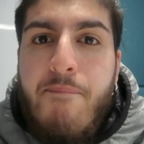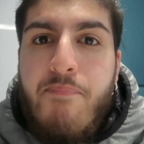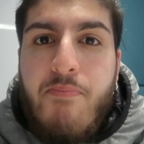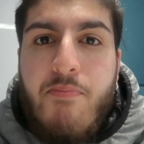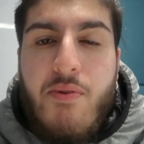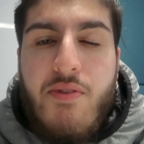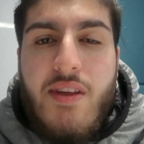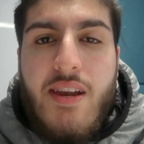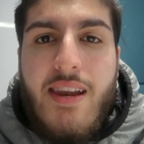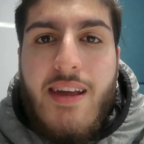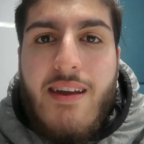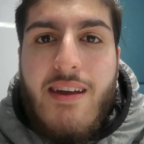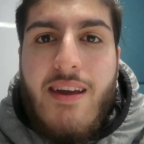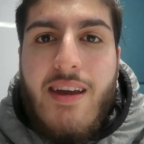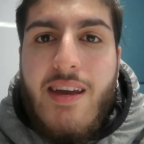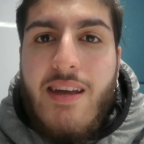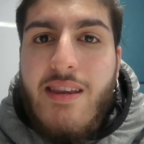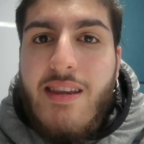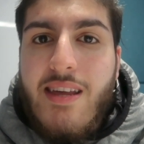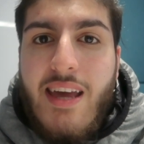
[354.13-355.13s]
put the link
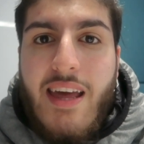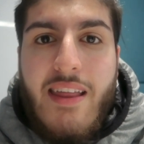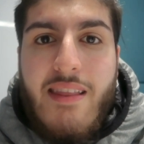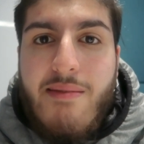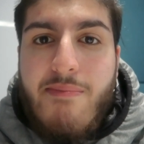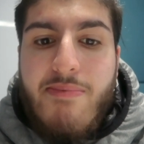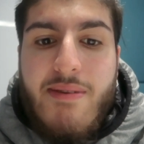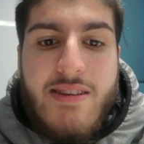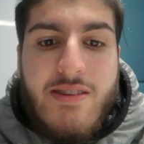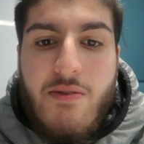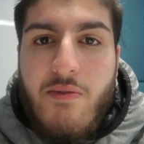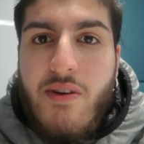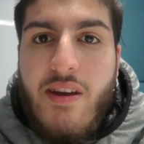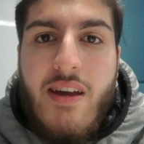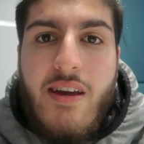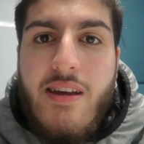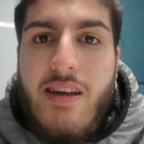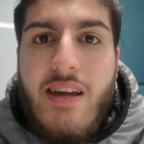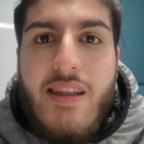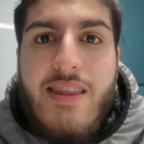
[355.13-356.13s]
in and press
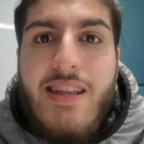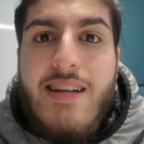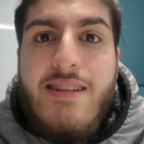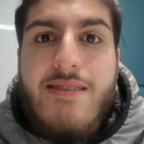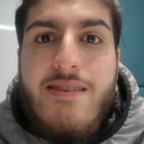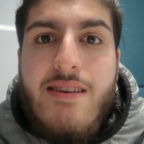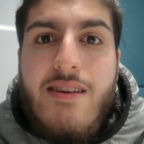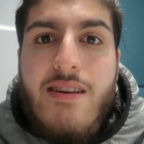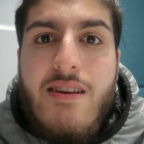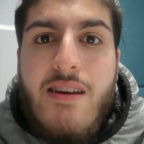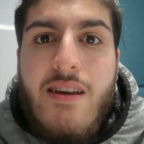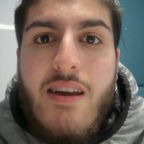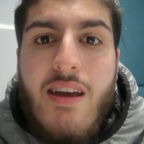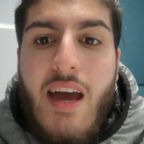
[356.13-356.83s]
OK, and that's it.